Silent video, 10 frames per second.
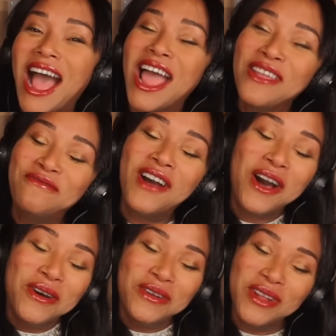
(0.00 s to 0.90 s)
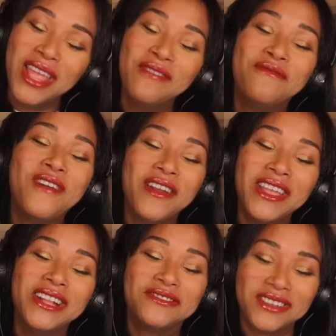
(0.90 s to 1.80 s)
I found it very
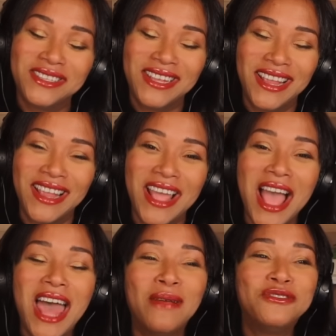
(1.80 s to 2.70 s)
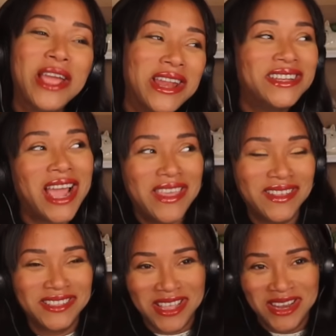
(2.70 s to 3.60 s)
interesting. And I'm trying to tie
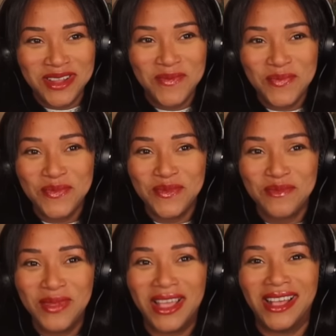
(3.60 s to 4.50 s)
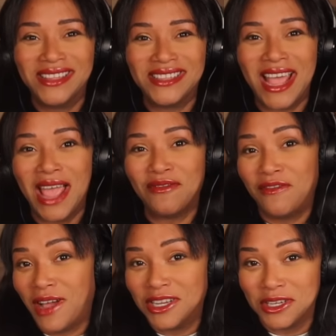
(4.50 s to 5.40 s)
this in because I have a
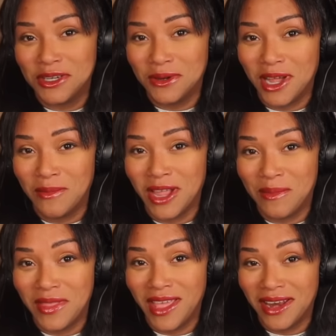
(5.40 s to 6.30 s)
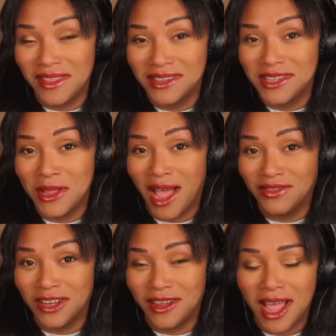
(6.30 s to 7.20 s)
fashion show coming up at the end of this that you have
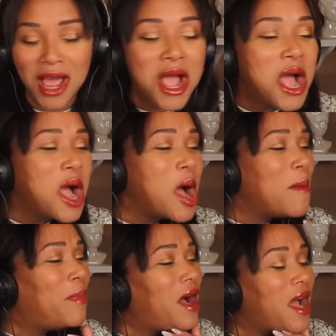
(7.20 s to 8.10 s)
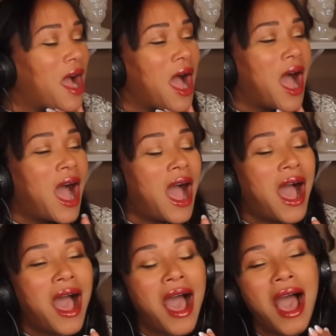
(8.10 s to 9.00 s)
to look at. But
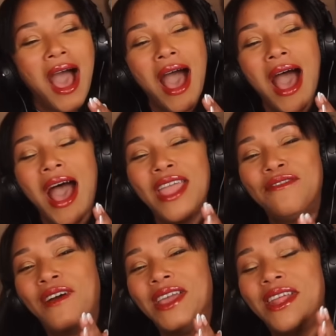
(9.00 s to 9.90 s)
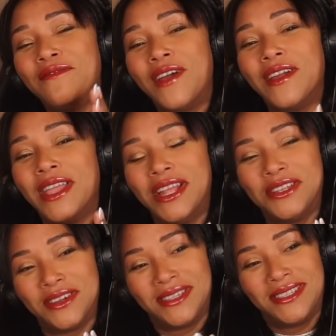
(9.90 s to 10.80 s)
I find it very
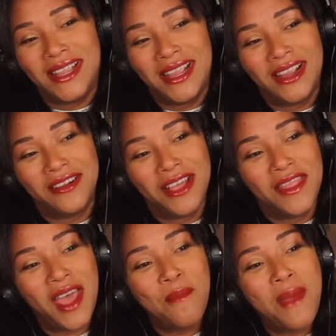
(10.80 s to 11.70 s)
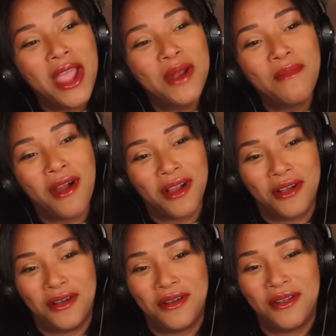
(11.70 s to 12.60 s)
interesting that Meghan
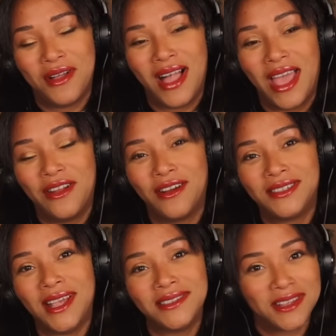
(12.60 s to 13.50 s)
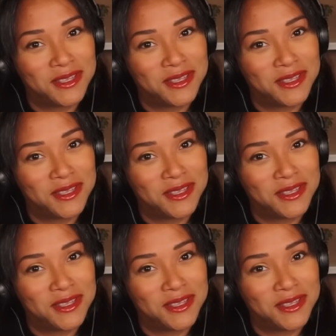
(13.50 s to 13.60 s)
Markle and her Sussex